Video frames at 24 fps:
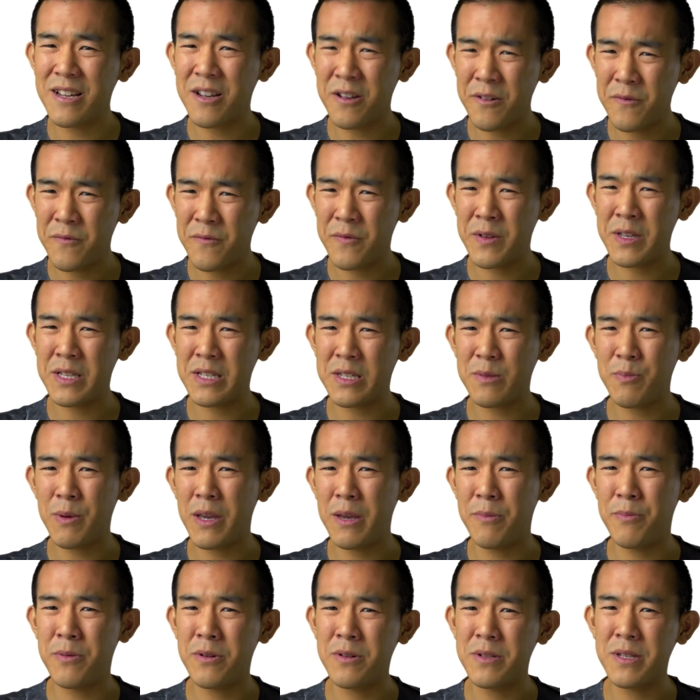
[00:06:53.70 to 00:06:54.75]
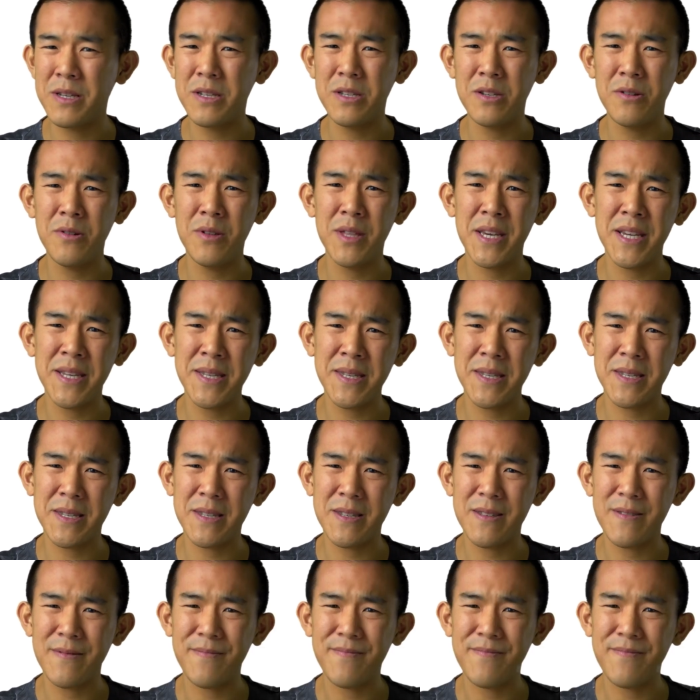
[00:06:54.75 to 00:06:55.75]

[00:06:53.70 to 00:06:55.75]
to convince people to do this?